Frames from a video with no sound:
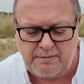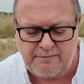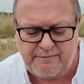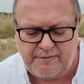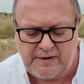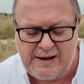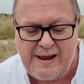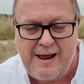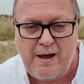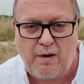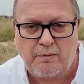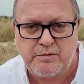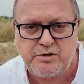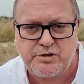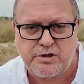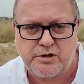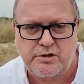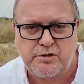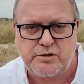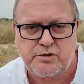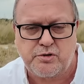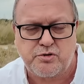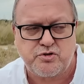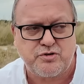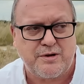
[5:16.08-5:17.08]
For now, I'm just
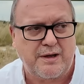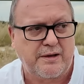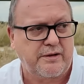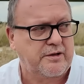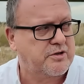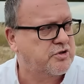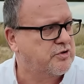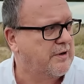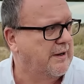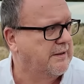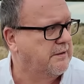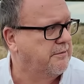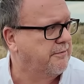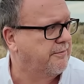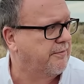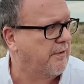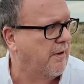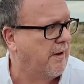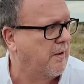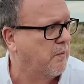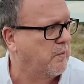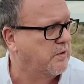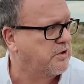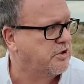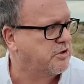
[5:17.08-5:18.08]
going to do the training
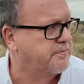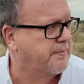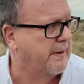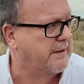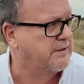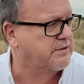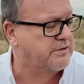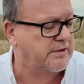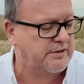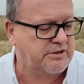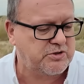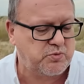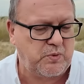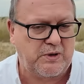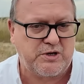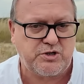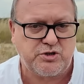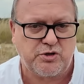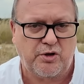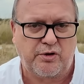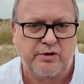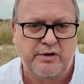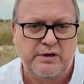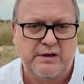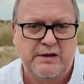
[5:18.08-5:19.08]
flight, which is basically
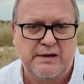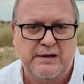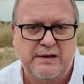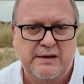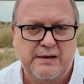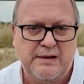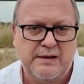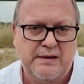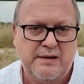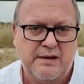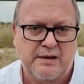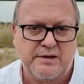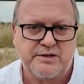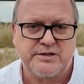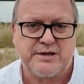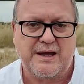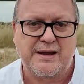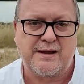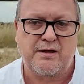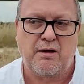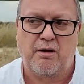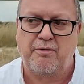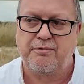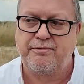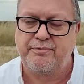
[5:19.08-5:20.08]
switch on and
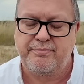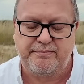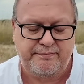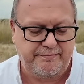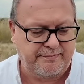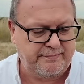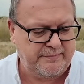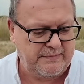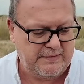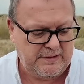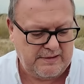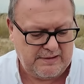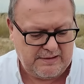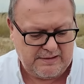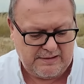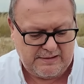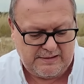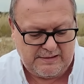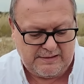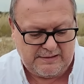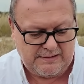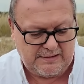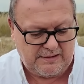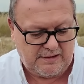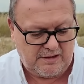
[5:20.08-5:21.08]
take off.
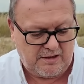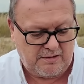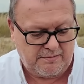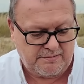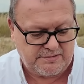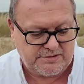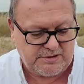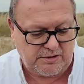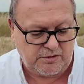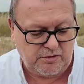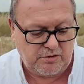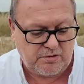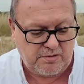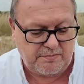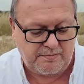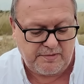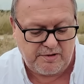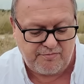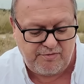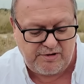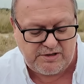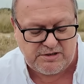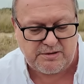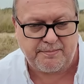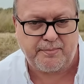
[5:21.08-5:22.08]
So you can,
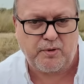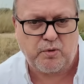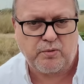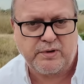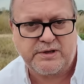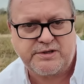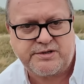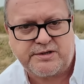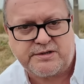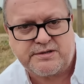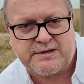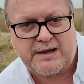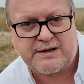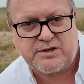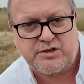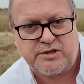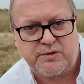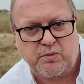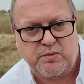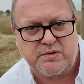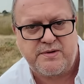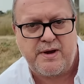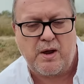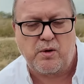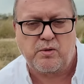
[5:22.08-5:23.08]
the reason I bought this is
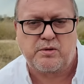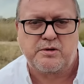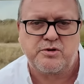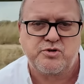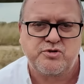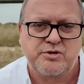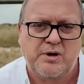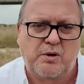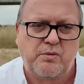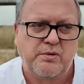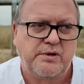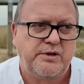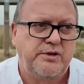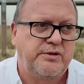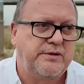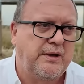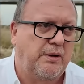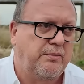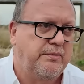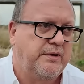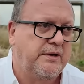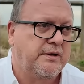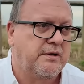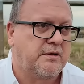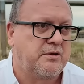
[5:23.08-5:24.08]
actually with no controller. You
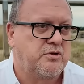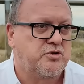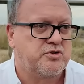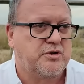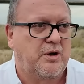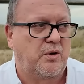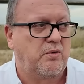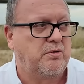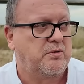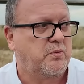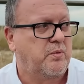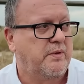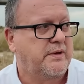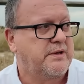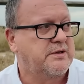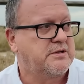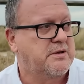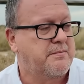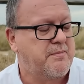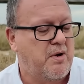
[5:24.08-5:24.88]
don't need a controller with this.